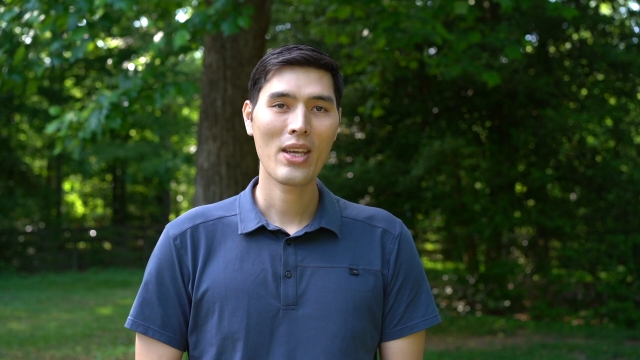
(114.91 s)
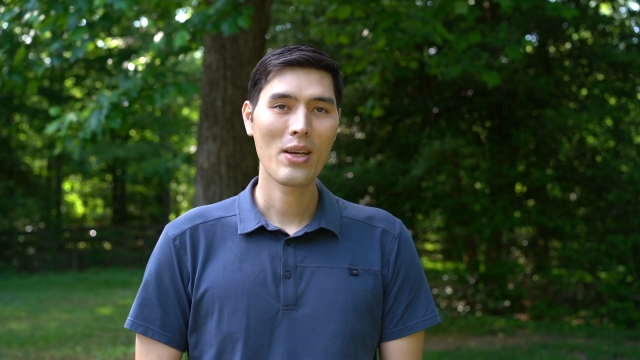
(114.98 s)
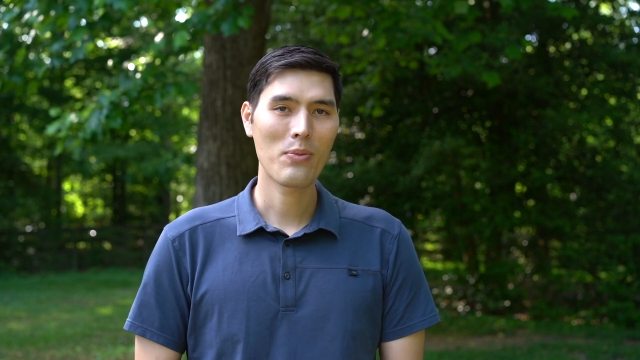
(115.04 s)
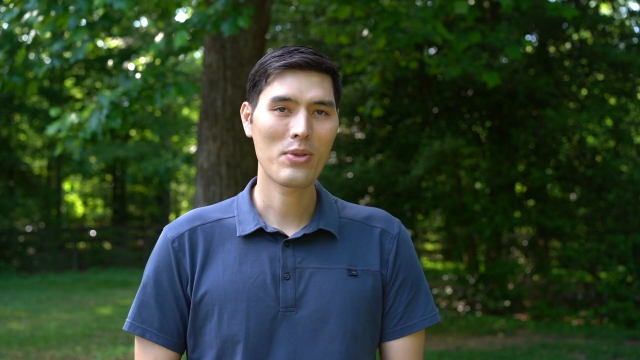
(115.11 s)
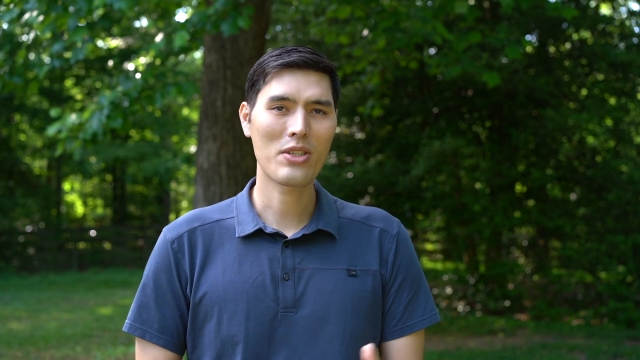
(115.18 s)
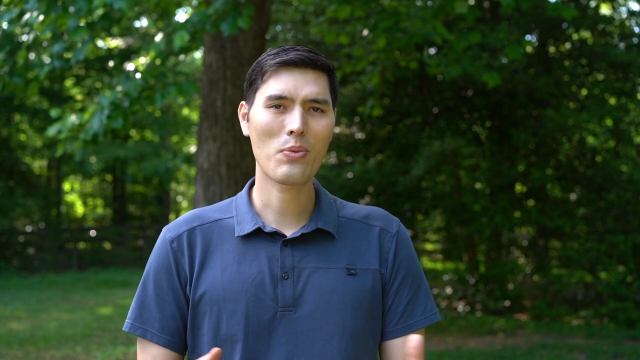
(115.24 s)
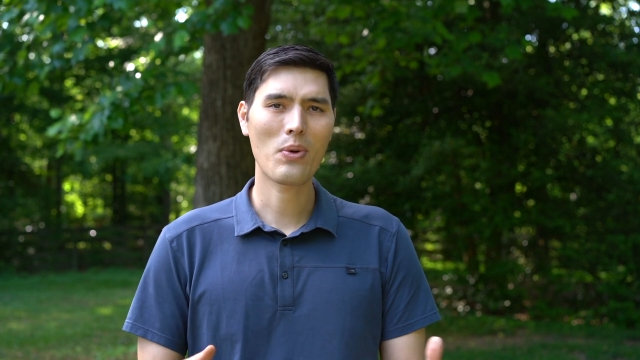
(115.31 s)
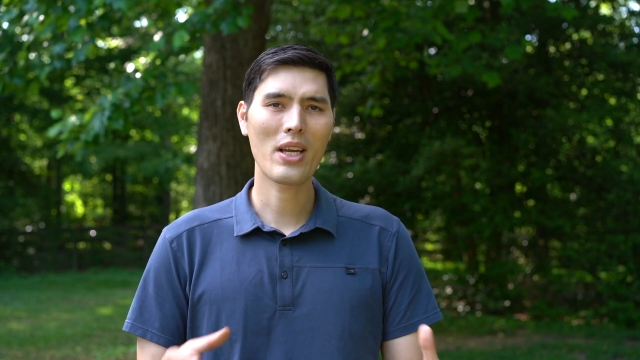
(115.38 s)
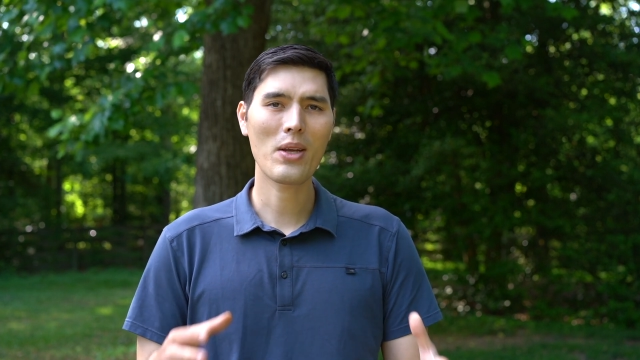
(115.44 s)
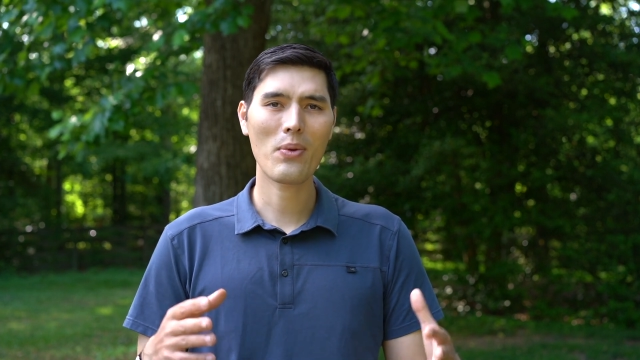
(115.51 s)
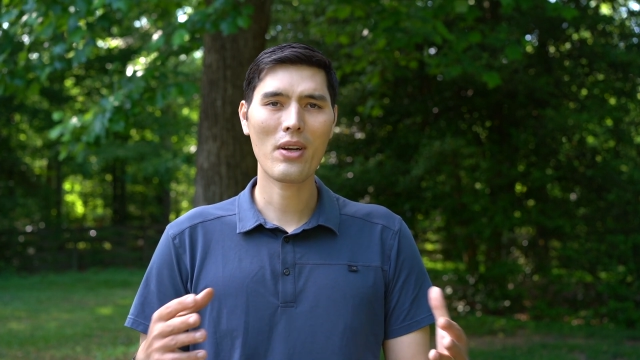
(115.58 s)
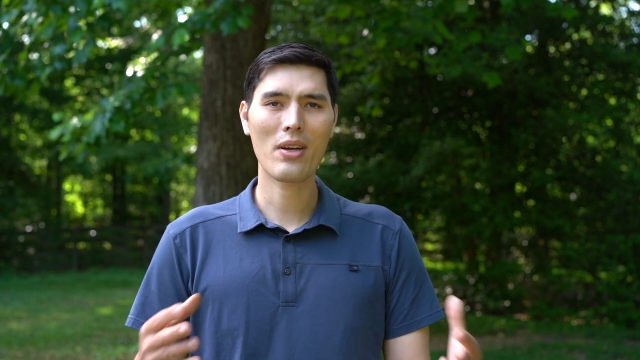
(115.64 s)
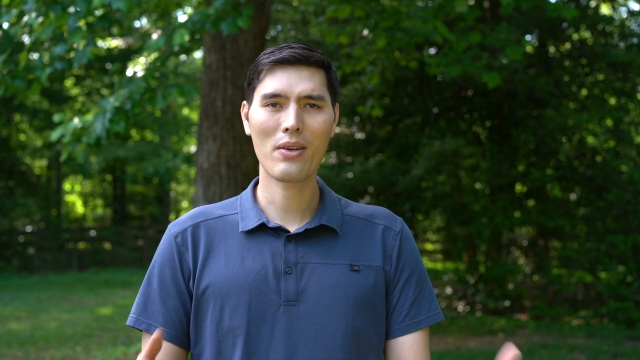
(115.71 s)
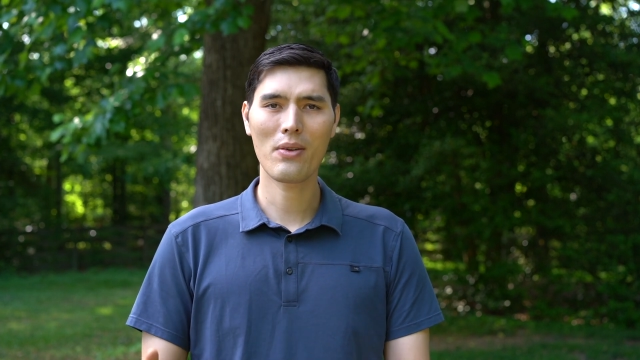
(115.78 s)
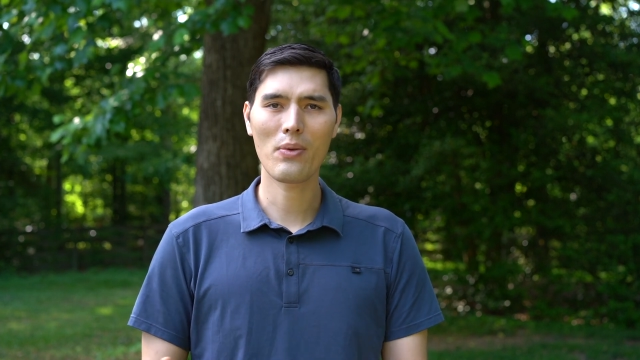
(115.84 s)
which is why you want
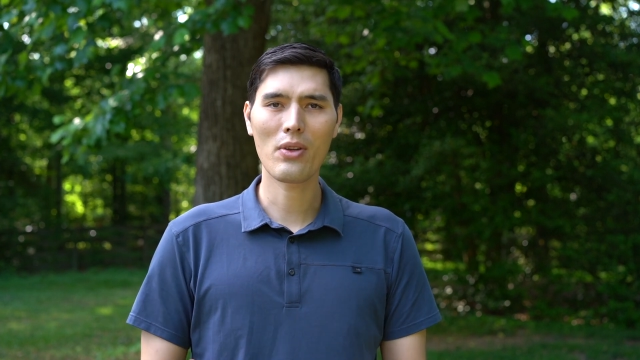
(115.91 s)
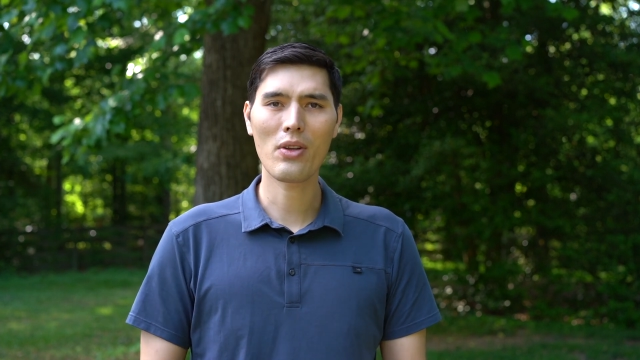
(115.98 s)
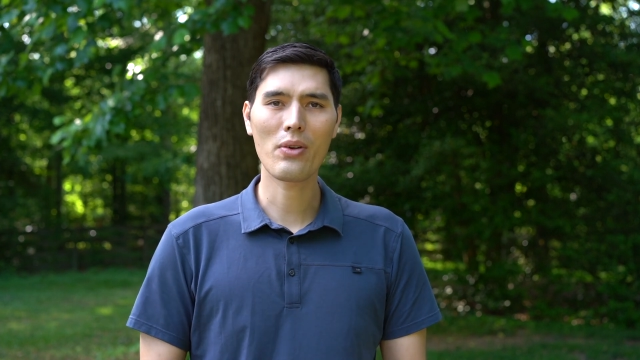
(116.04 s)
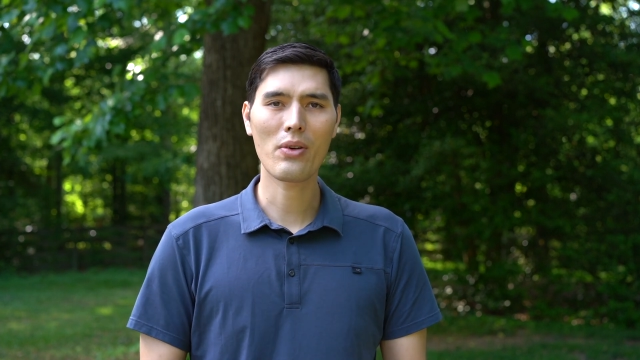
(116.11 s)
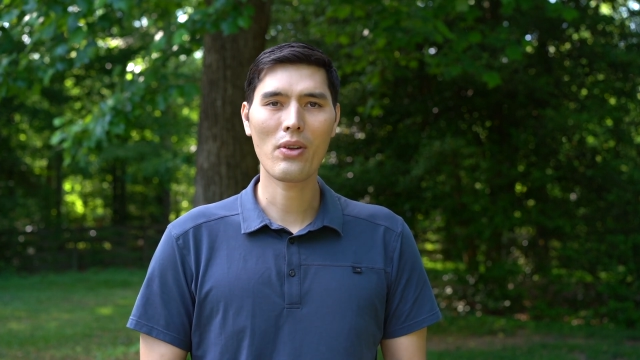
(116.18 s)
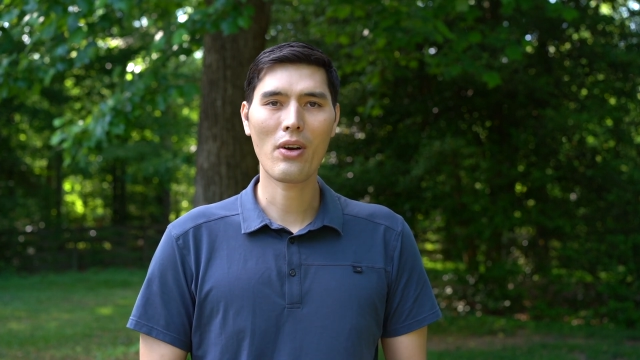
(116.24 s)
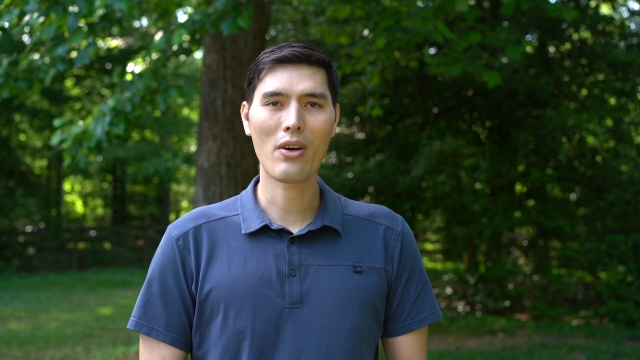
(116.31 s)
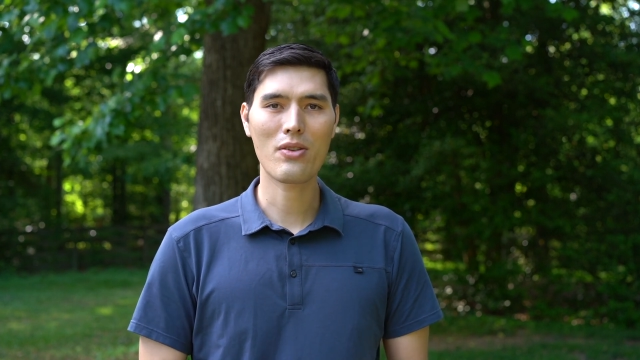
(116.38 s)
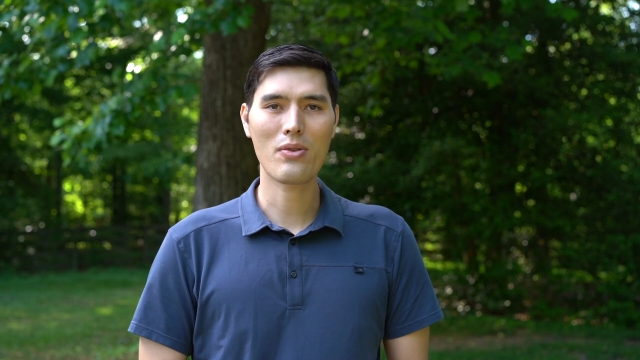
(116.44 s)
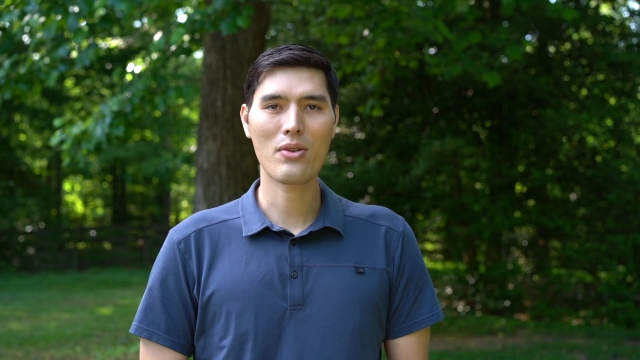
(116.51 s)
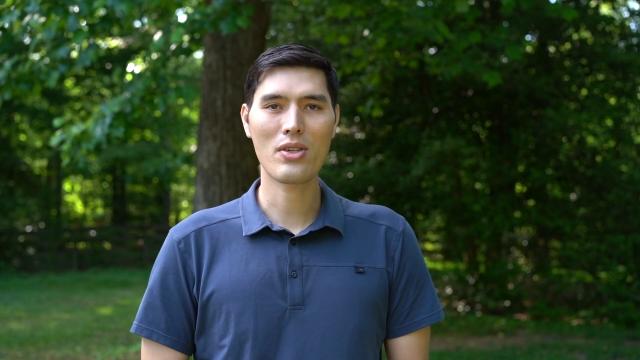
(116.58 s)
to go to a local archery